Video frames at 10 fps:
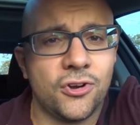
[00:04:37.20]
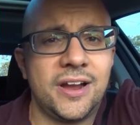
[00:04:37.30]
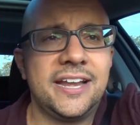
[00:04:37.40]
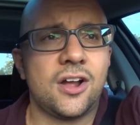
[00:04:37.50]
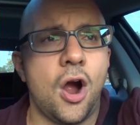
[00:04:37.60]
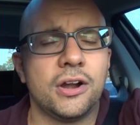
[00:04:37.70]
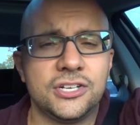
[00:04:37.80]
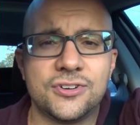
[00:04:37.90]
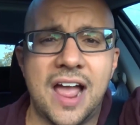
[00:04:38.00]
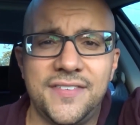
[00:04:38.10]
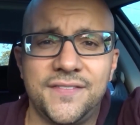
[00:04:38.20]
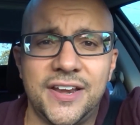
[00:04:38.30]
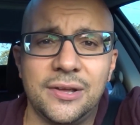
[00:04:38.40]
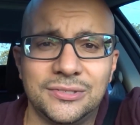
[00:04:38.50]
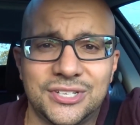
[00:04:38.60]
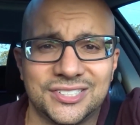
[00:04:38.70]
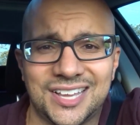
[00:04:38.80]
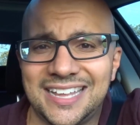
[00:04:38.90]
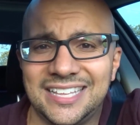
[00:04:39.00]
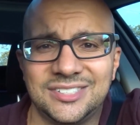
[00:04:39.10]
great car and driving videos just
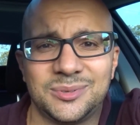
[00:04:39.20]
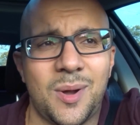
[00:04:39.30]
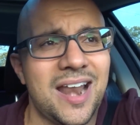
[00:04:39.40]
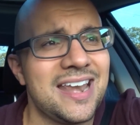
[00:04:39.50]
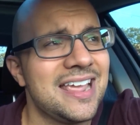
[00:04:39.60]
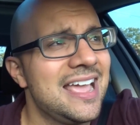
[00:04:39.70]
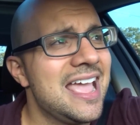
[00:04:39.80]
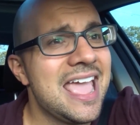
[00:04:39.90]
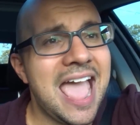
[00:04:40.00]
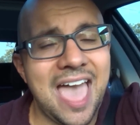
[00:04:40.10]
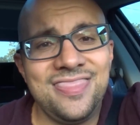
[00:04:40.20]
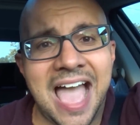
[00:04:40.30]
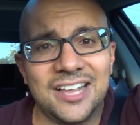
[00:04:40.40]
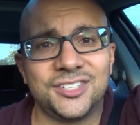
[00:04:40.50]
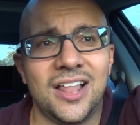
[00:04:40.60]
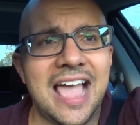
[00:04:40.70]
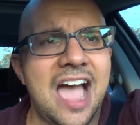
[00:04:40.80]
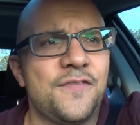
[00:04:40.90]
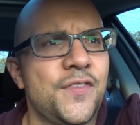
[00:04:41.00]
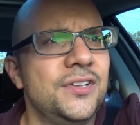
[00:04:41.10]
like this one. And that's all I
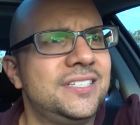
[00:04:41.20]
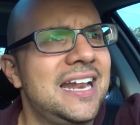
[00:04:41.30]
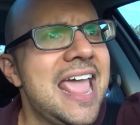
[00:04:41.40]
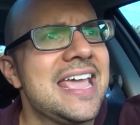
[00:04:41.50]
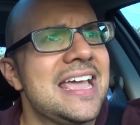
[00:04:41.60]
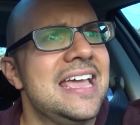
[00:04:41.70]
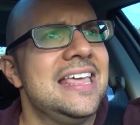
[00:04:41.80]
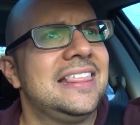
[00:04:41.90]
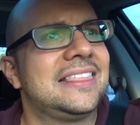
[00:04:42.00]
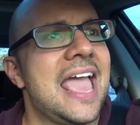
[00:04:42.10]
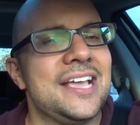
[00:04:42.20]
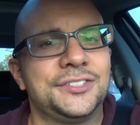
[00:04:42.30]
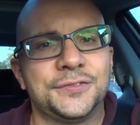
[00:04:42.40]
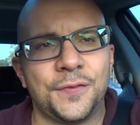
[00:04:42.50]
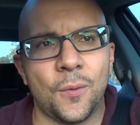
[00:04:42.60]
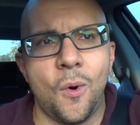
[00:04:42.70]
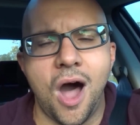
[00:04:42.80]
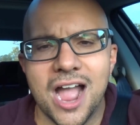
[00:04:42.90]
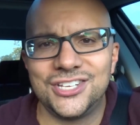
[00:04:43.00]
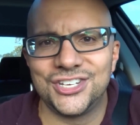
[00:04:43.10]
have for you today. Thanks for
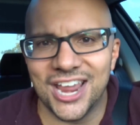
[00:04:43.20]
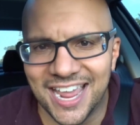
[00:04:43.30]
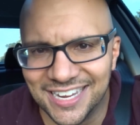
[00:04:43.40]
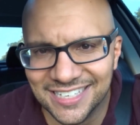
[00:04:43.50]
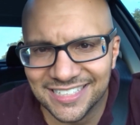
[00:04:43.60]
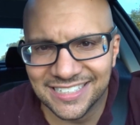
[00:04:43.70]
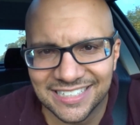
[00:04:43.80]
watching.